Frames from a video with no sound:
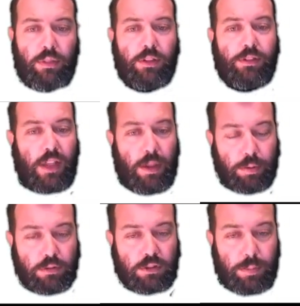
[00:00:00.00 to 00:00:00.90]
The
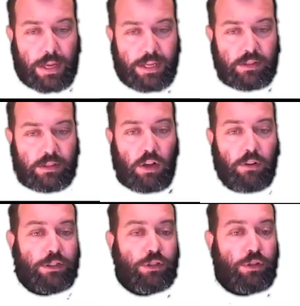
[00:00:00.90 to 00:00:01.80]
sample space
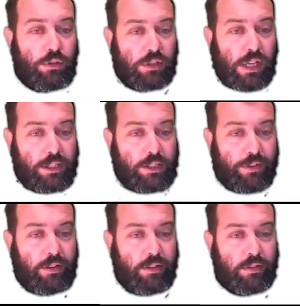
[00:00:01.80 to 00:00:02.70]
of a two-stage
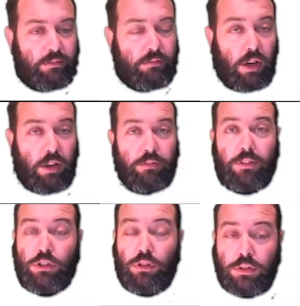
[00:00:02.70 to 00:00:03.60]
event, right?
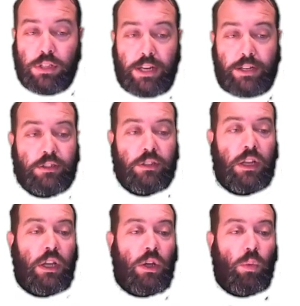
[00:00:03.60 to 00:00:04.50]
For two stages,
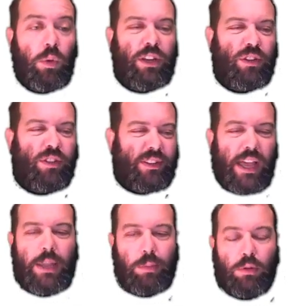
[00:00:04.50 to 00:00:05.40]
we can use a
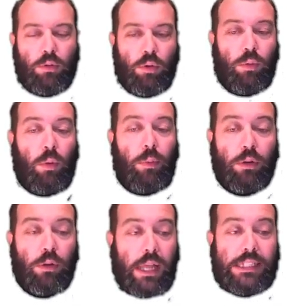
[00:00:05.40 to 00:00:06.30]
table, or what we
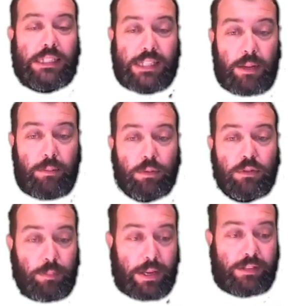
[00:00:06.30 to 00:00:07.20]
call a sample
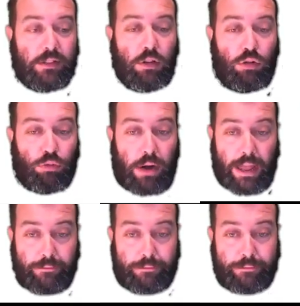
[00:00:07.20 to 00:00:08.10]
space
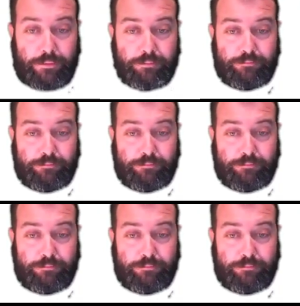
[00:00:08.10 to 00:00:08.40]
graph.